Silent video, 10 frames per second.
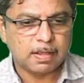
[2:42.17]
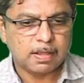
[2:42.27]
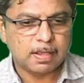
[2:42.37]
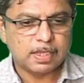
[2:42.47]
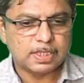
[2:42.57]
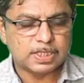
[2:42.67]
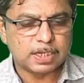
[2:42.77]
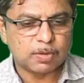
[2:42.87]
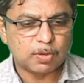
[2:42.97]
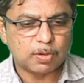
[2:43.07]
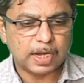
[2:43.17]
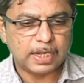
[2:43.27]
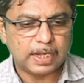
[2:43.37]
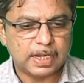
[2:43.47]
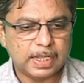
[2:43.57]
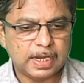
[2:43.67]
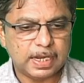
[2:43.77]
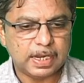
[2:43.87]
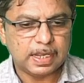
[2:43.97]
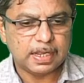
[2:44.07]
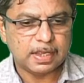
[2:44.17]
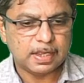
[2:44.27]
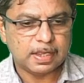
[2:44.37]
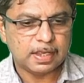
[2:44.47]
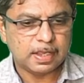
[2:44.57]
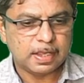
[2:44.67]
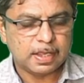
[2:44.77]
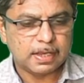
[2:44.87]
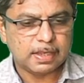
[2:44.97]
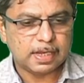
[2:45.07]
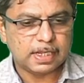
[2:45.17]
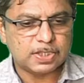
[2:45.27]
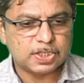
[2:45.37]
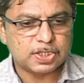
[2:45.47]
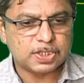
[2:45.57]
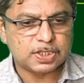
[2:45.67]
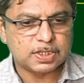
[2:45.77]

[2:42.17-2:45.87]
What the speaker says: is equal to 90 degree. That is